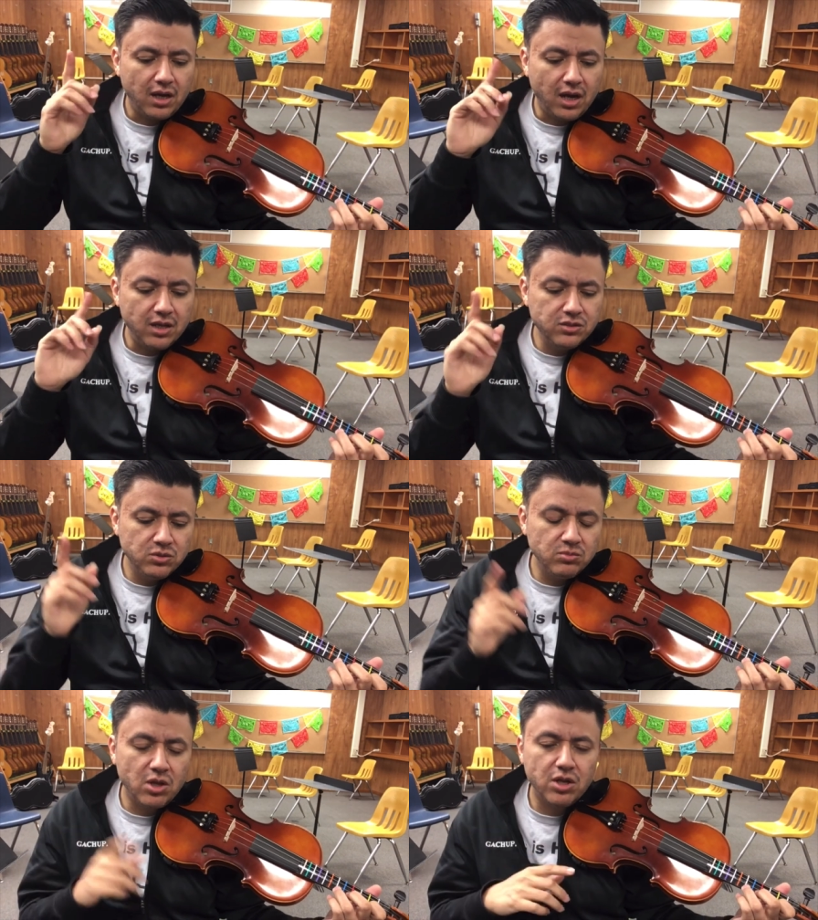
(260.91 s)
on
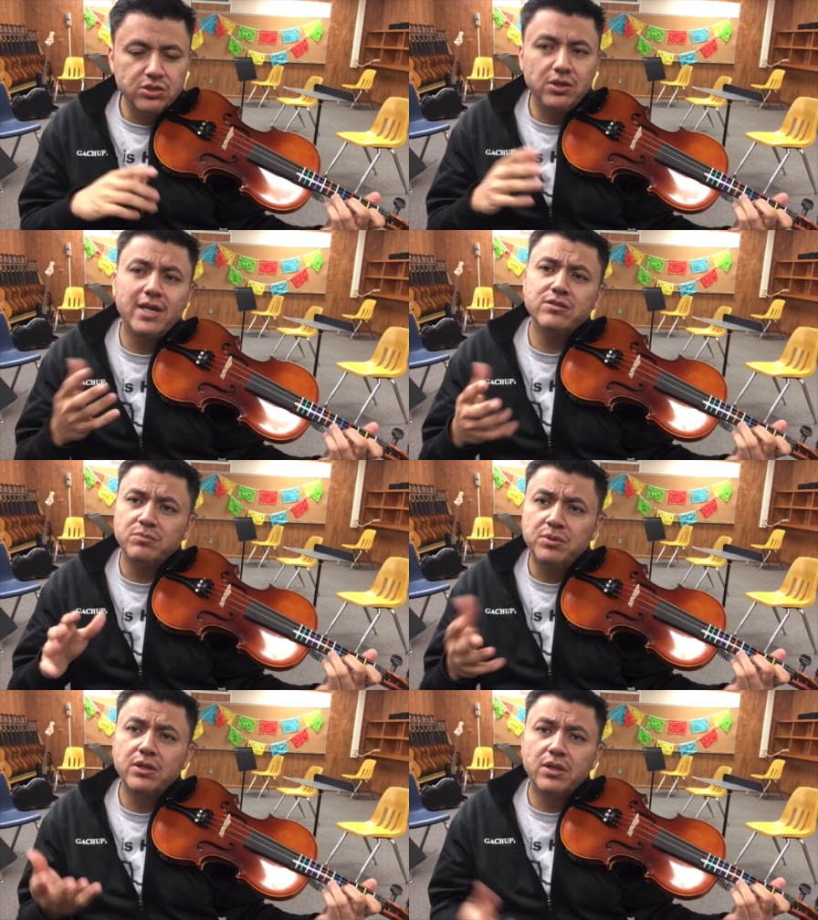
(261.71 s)
Zoom calls, you guys are
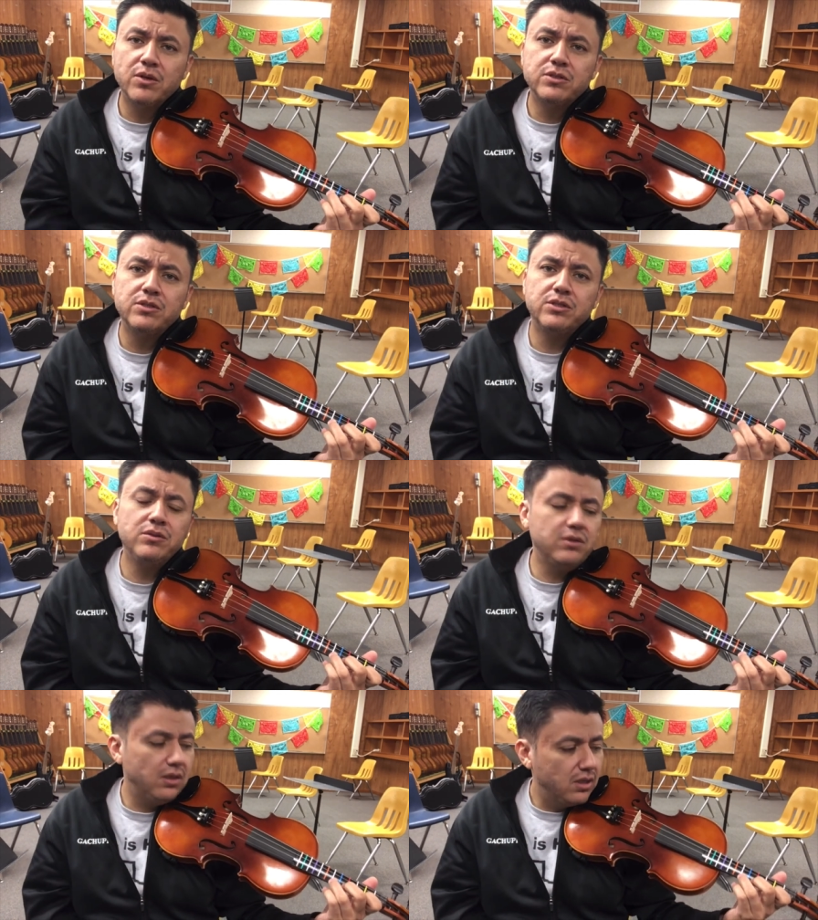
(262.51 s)
pretty close in tune.